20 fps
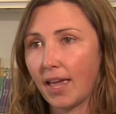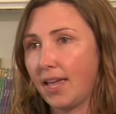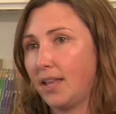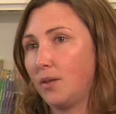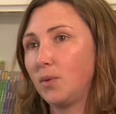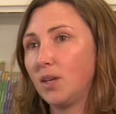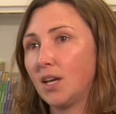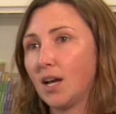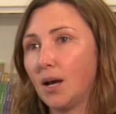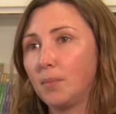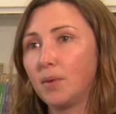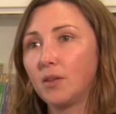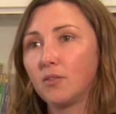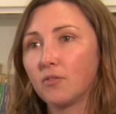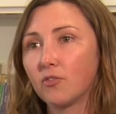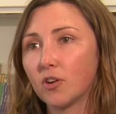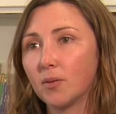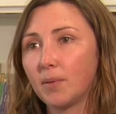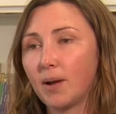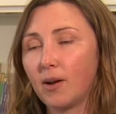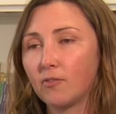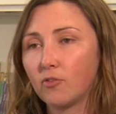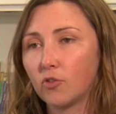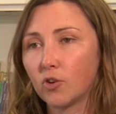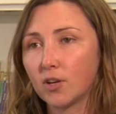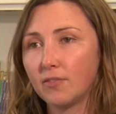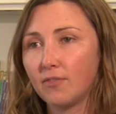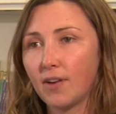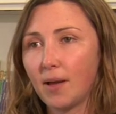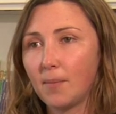and we come in for about
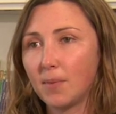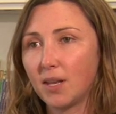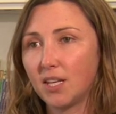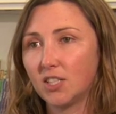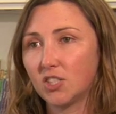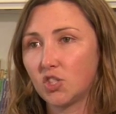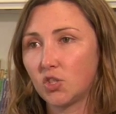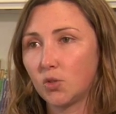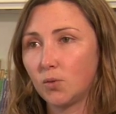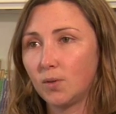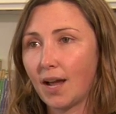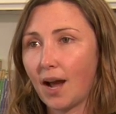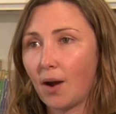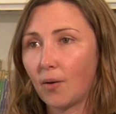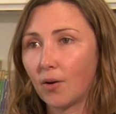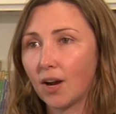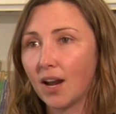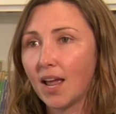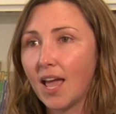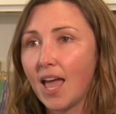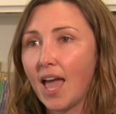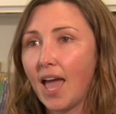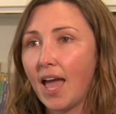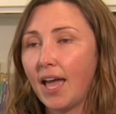45 minutes to an hour,